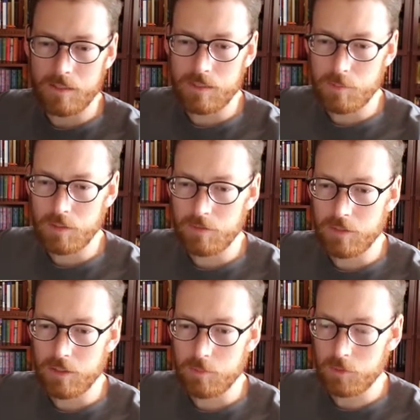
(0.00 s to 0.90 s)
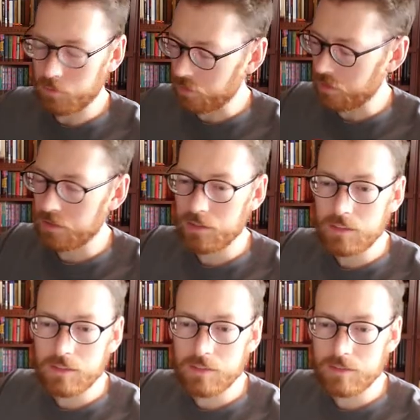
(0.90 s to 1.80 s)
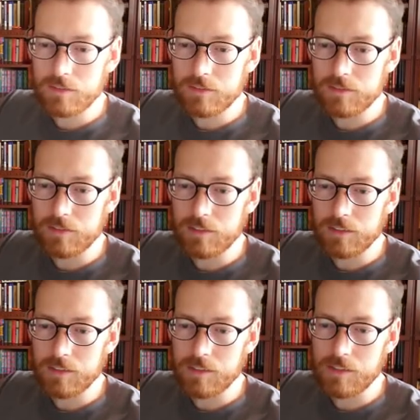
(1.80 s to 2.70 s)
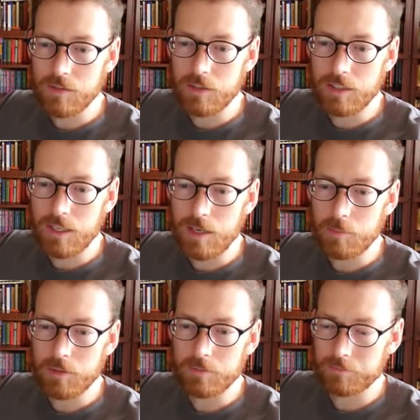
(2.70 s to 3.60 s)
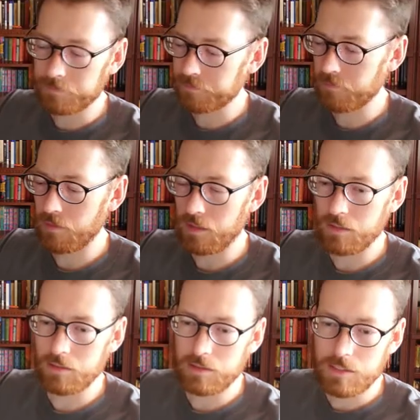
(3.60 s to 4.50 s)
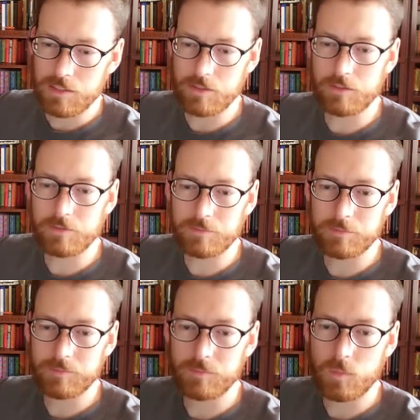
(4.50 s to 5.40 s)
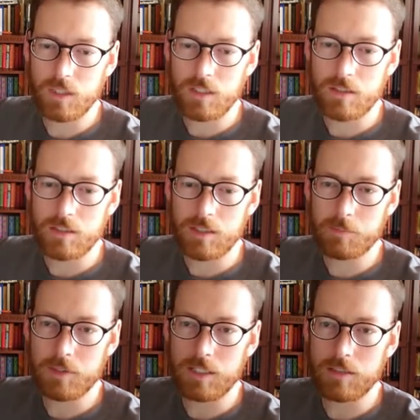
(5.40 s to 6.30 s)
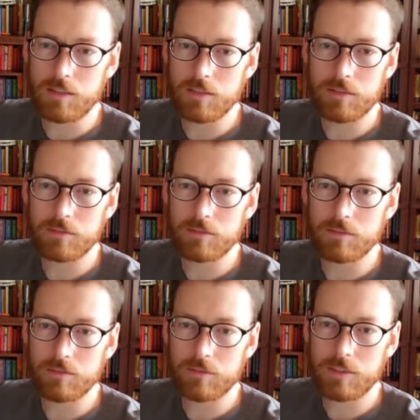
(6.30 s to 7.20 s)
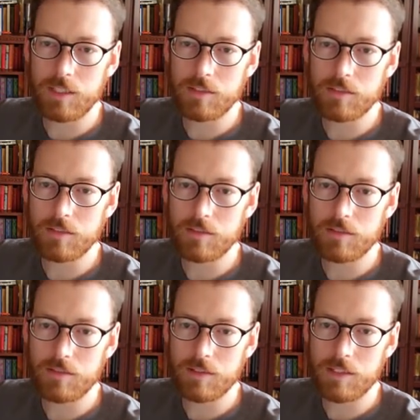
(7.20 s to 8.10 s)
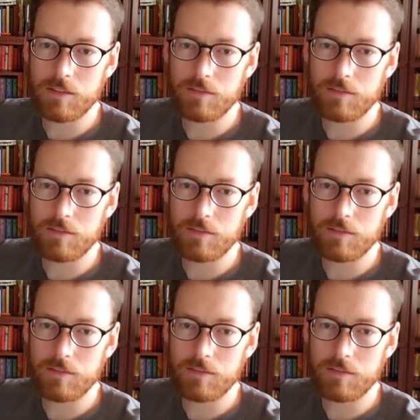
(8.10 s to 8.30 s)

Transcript: a variable wrong, that's going to happen. Eastern. Update. Test. Save.